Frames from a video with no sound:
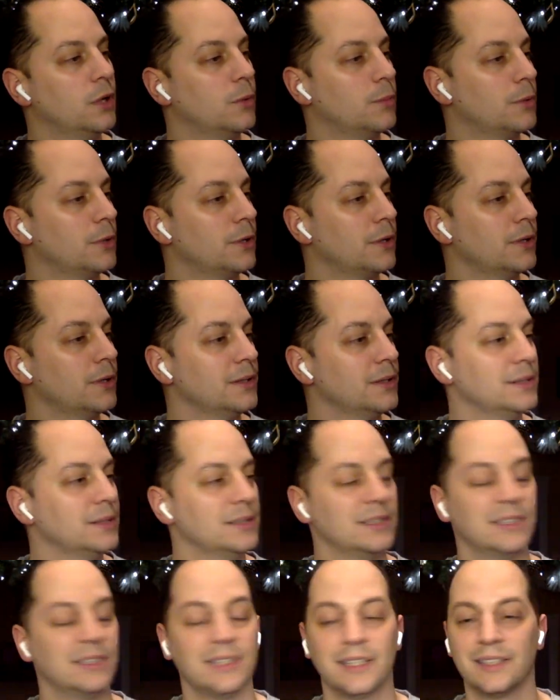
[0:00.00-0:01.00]
number
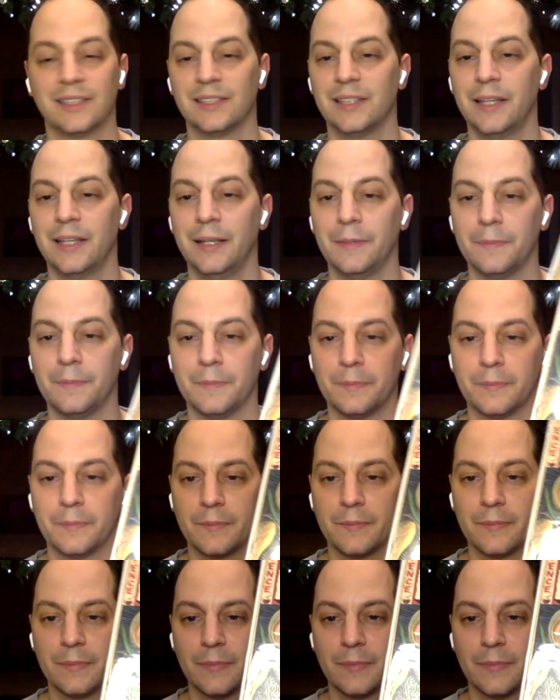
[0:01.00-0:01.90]
16.